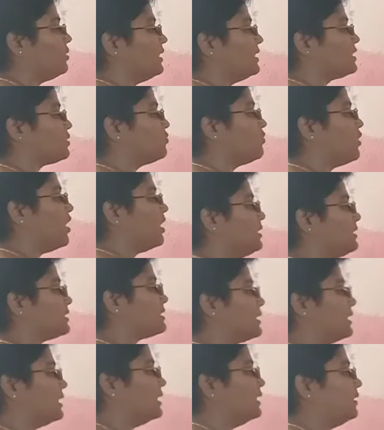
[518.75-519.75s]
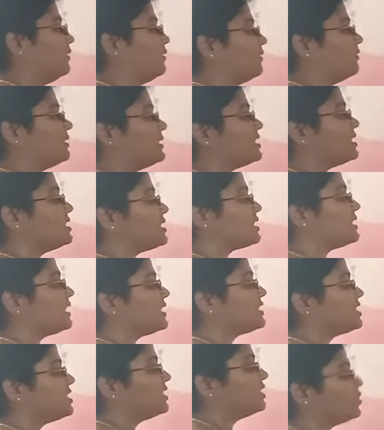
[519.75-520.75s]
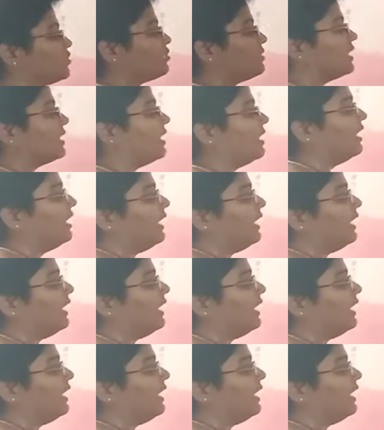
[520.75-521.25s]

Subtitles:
a small seed which is touching to the